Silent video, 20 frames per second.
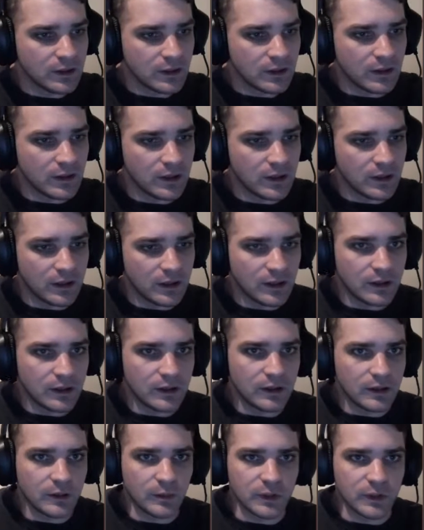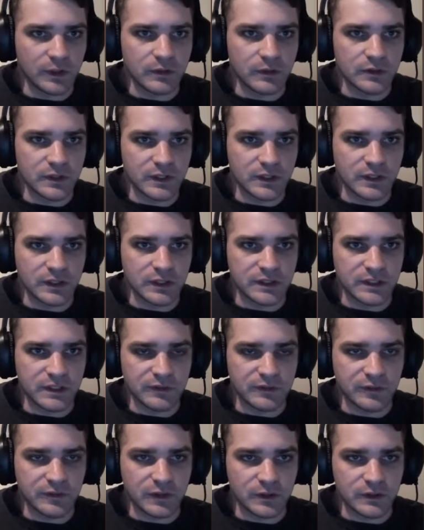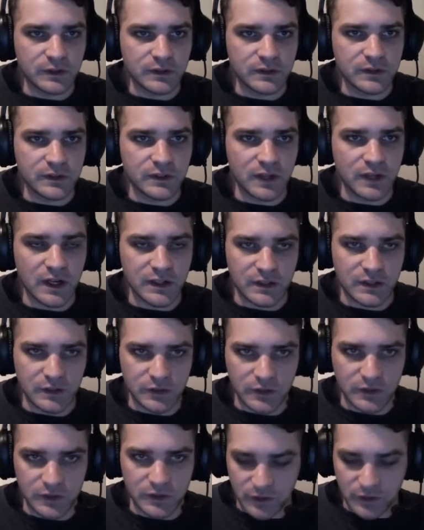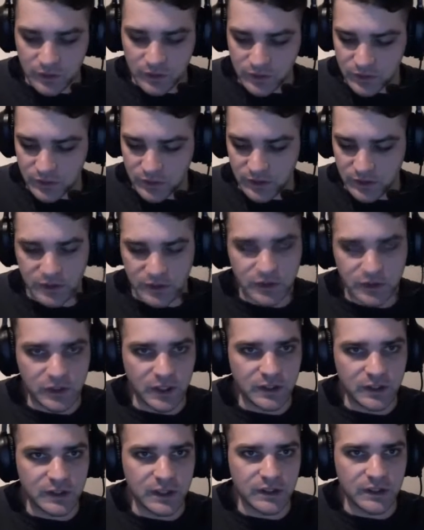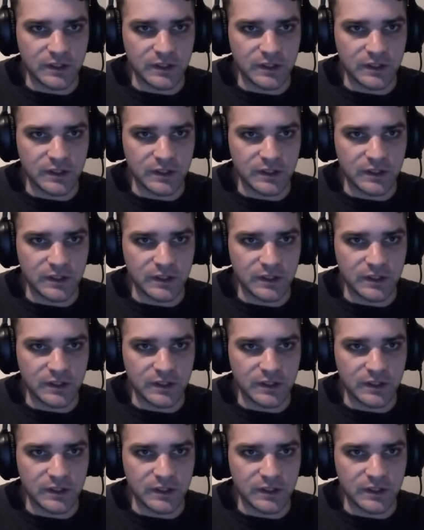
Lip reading: We're using the default size I was just on, so let's change that to